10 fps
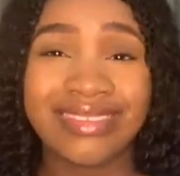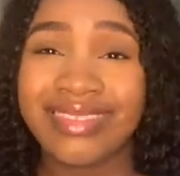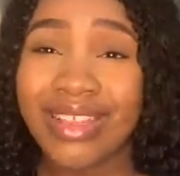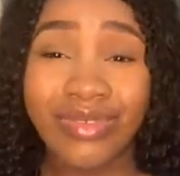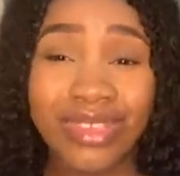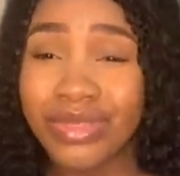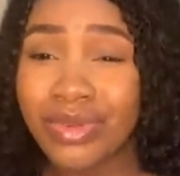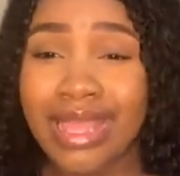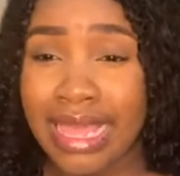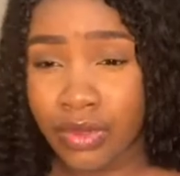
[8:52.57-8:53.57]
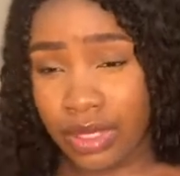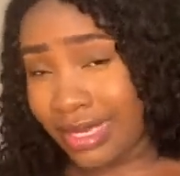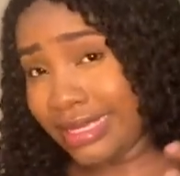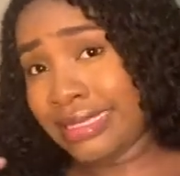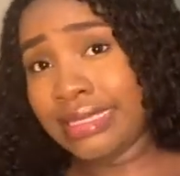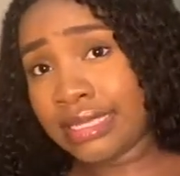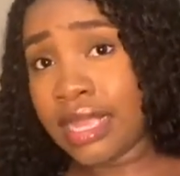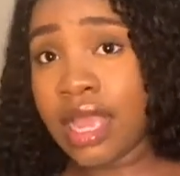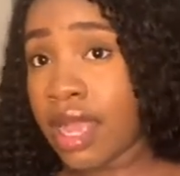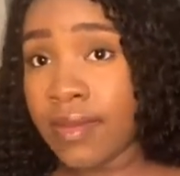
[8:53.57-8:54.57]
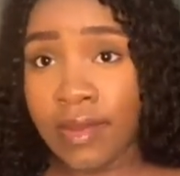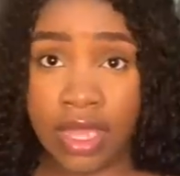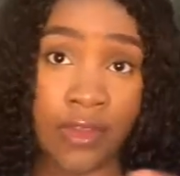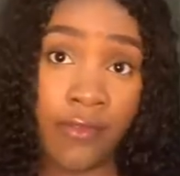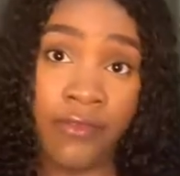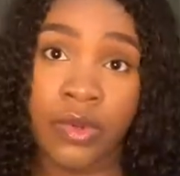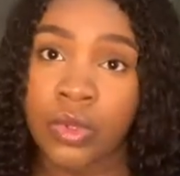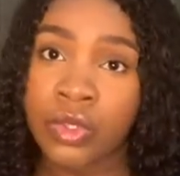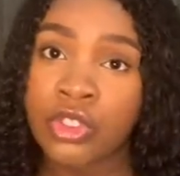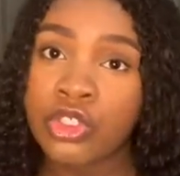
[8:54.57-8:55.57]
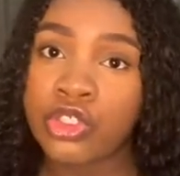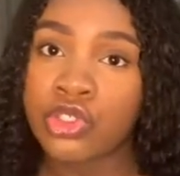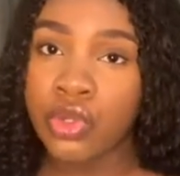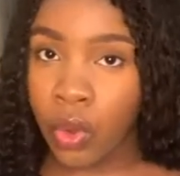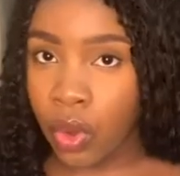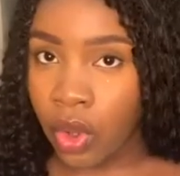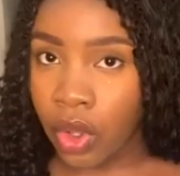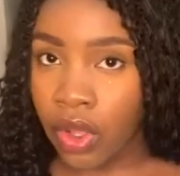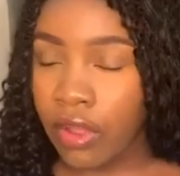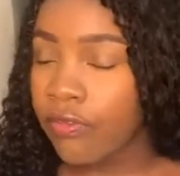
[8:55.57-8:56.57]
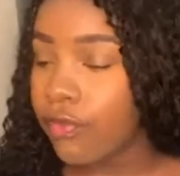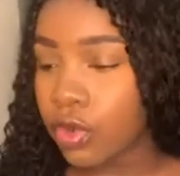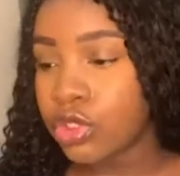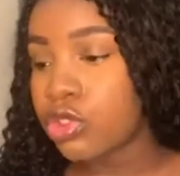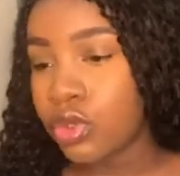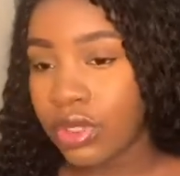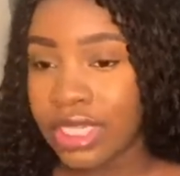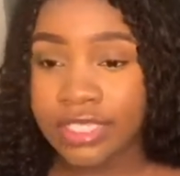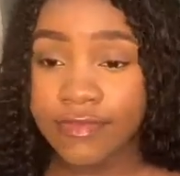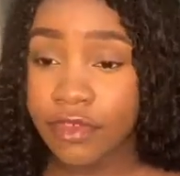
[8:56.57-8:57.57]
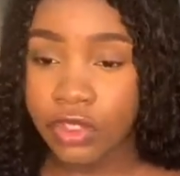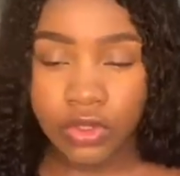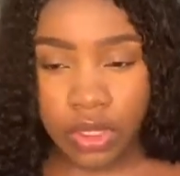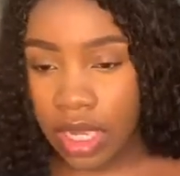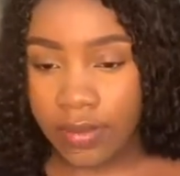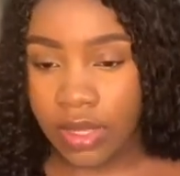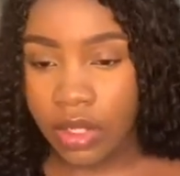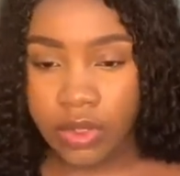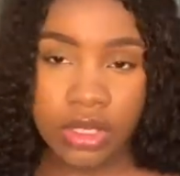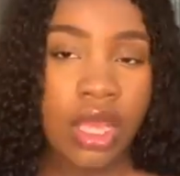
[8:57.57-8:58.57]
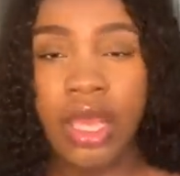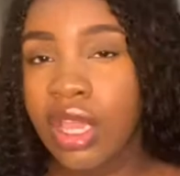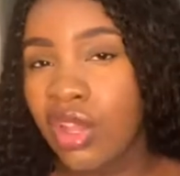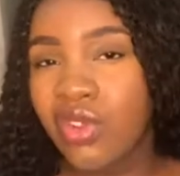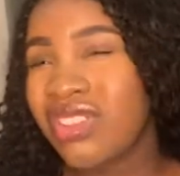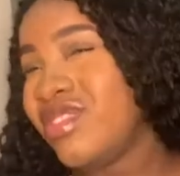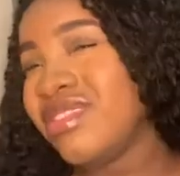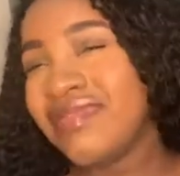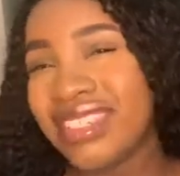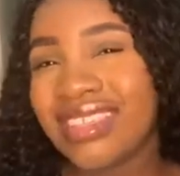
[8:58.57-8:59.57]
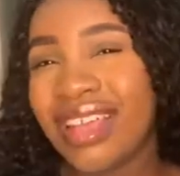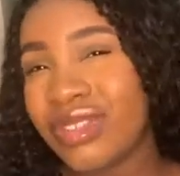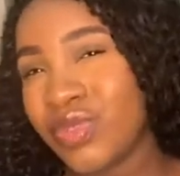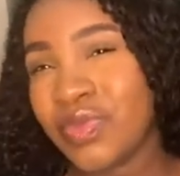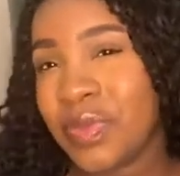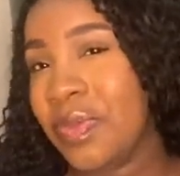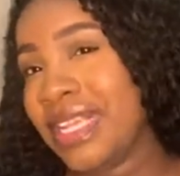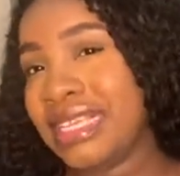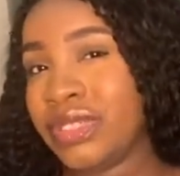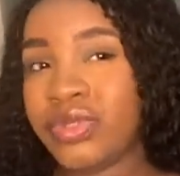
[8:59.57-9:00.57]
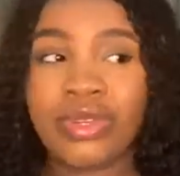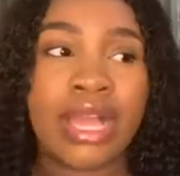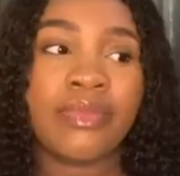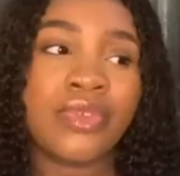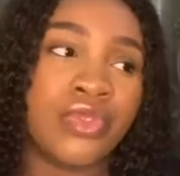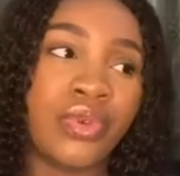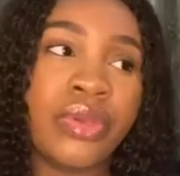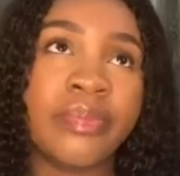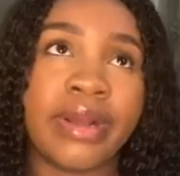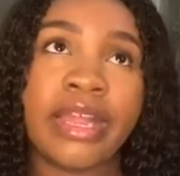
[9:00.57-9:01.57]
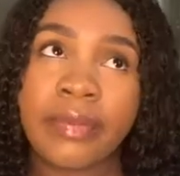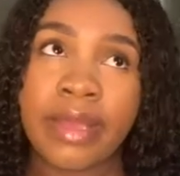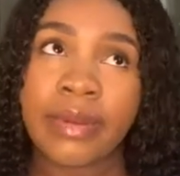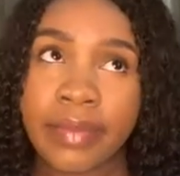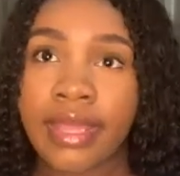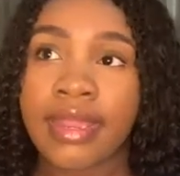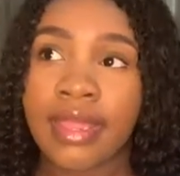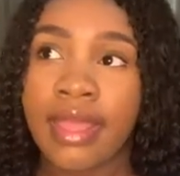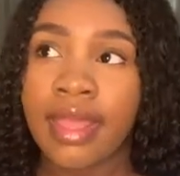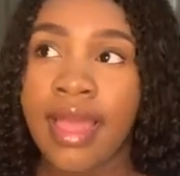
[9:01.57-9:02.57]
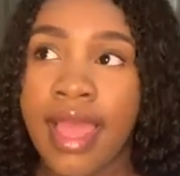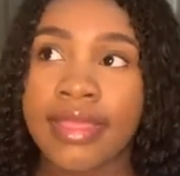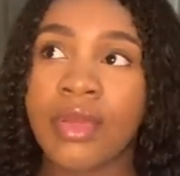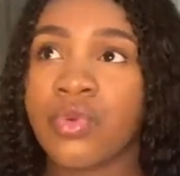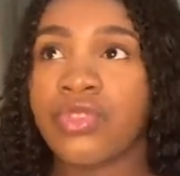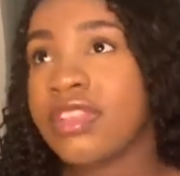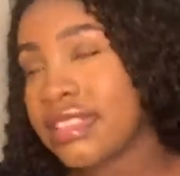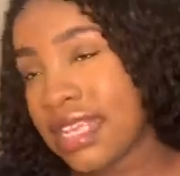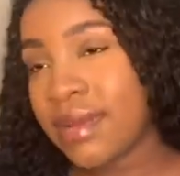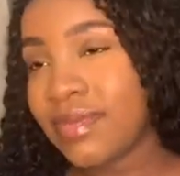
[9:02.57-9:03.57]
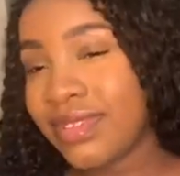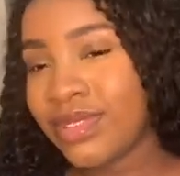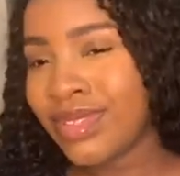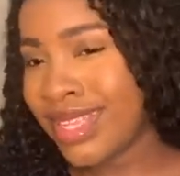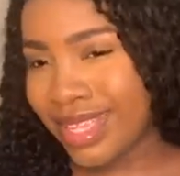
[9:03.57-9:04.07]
always know that, okay, it is karma for sure. Like, it's for sure karma, because the universe has to be balanced. You can't be doing bad and then good things are happening to you.